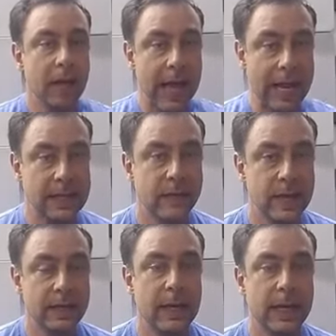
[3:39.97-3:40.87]

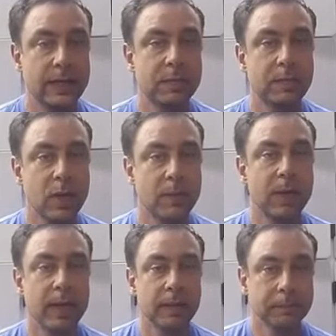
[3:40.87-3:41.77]
activating the lats
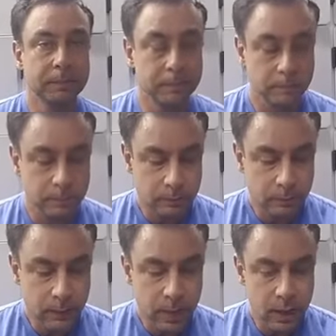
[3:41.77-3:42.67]
properly.
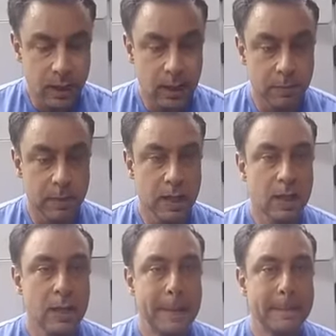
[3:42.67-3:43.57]

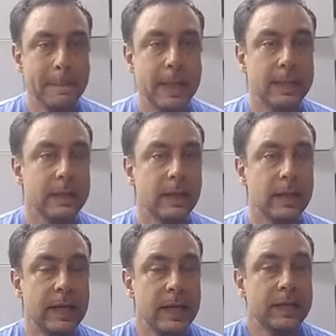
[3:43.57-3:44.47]
But
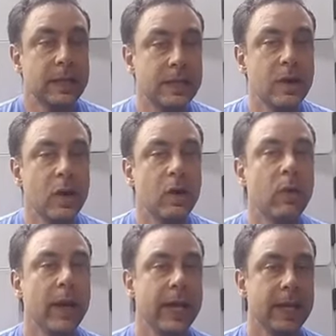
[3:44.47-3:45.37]
there's just no
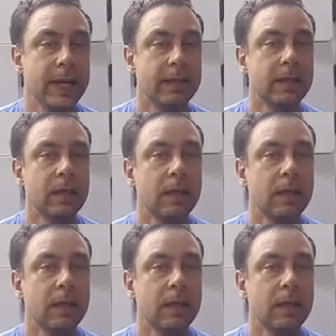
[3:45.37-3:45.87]
way that